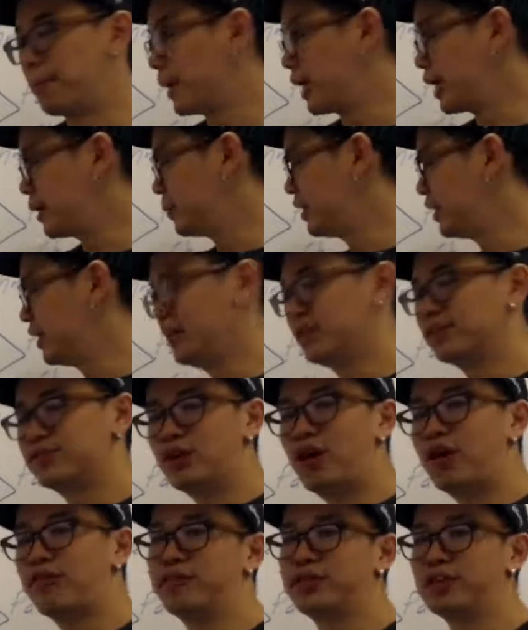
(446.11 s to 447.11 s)
maybe it's
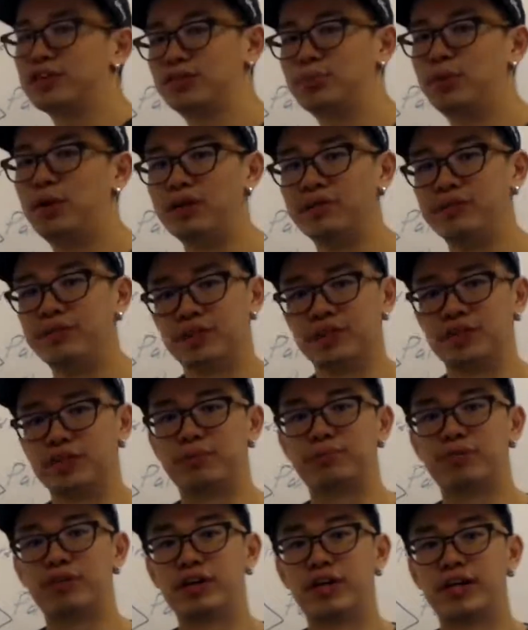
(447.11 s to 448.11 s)
offering a smaller version of
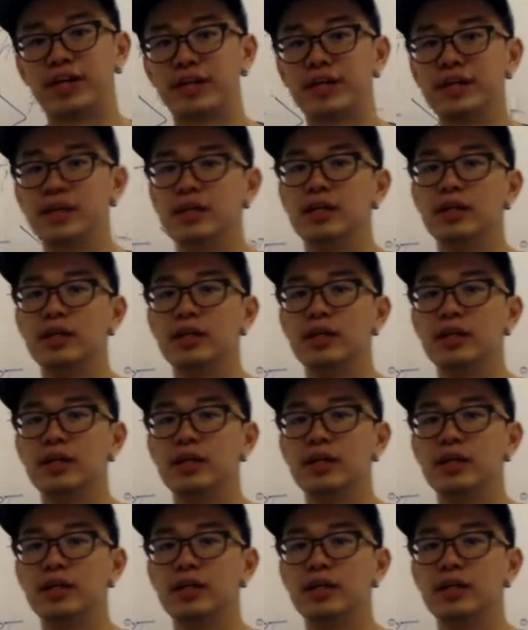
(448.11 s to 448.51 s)
product.